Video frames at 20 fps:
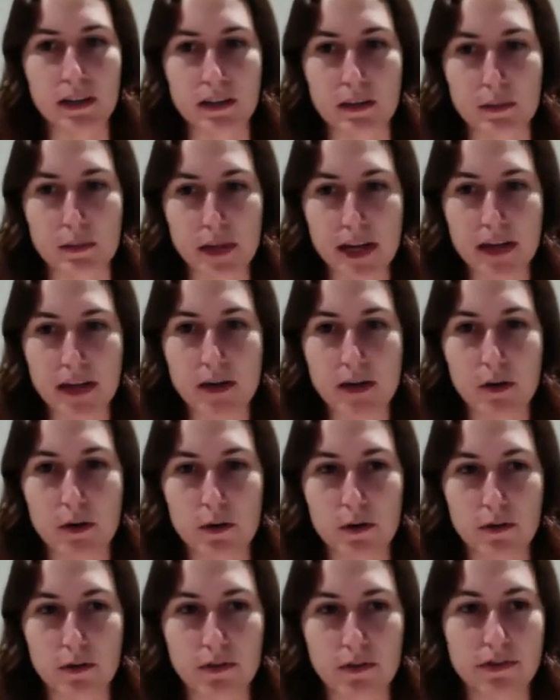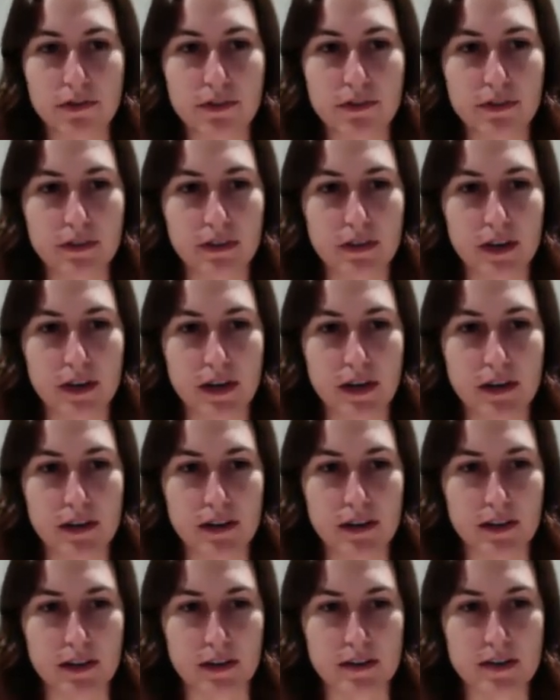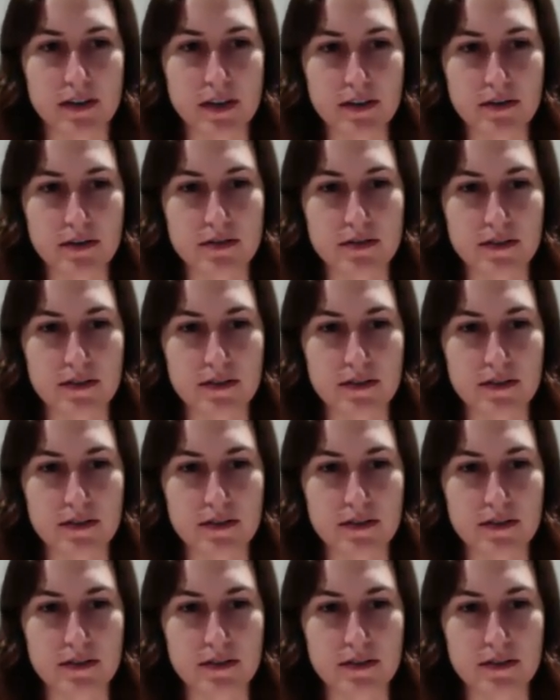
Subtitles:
the black holes at the centers